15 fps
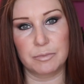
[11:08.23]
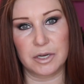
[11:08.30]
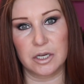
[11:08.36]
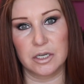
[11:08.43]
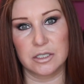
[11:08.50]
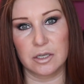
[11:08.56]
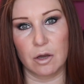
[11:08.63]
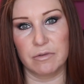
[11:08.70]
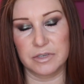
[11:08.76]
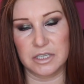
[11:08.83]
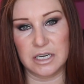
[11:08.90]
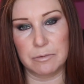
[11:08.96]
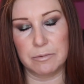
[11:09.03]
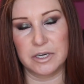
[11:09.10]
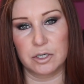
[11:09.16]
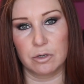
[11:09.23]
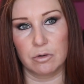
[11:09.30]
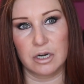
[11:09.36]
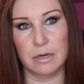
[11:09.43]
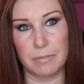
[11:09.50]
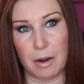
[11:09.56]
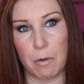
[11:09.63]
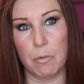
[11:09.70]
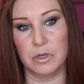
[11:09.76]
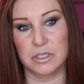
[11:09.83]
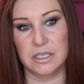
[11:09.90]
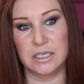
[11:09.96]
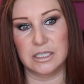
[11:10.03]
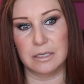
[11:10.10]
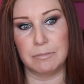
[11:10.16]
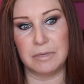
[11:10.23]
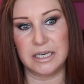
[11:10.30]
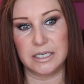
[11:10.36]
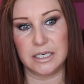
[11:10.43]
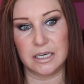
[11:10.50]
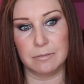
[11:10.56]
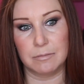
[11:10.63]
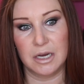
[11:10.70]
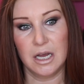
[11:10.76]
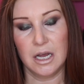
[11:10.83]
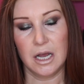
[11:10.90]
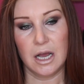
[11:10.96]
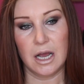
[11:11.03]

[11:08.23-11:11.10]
because obviously we're talking about Watson is a medium